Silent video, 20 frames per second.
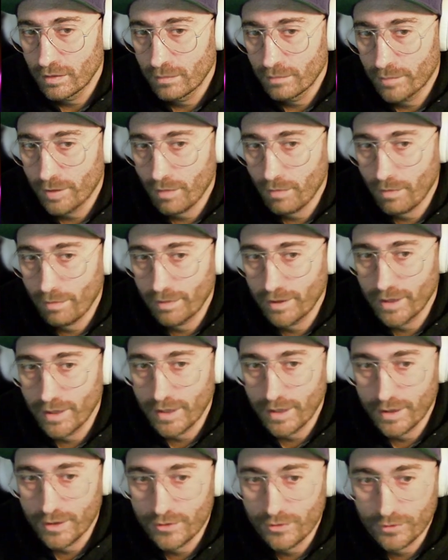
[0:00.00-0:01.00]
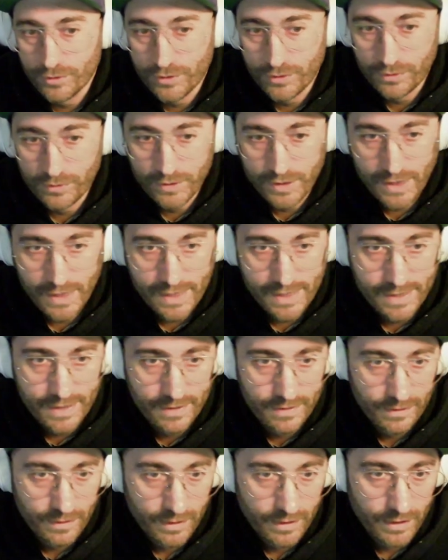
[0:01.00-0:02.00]
probably due to this
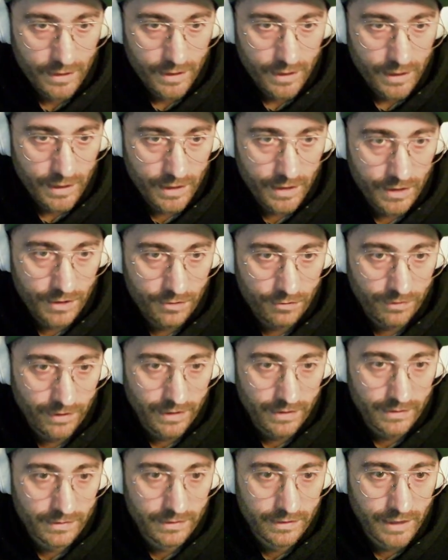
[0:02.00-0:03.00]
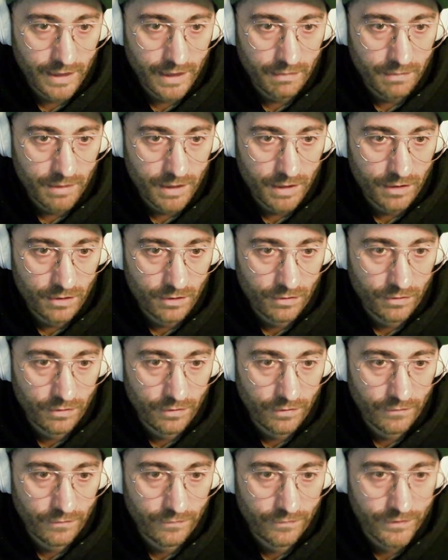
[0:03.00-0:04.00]
incorrect naming
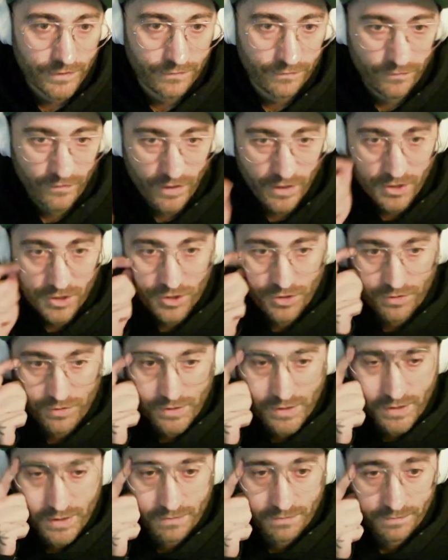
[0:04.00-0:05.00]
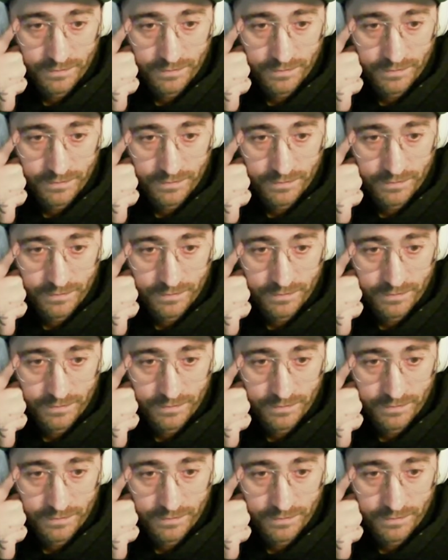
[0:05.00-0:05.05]
of the functions.